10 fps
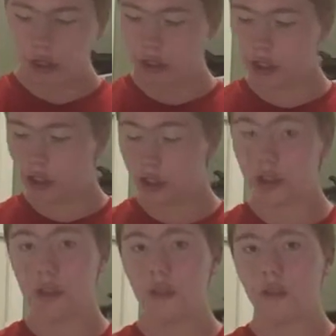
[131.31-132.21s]
your
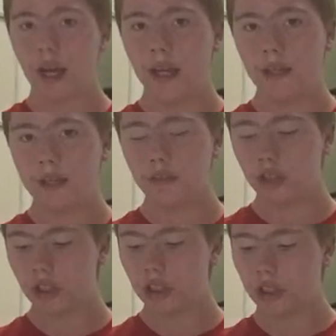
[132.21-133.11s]
2 kinds of
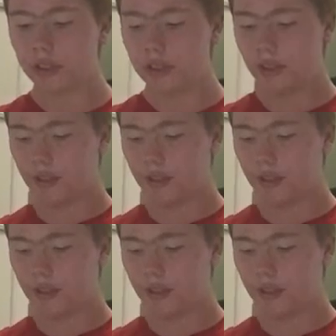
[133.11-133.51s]
sugars,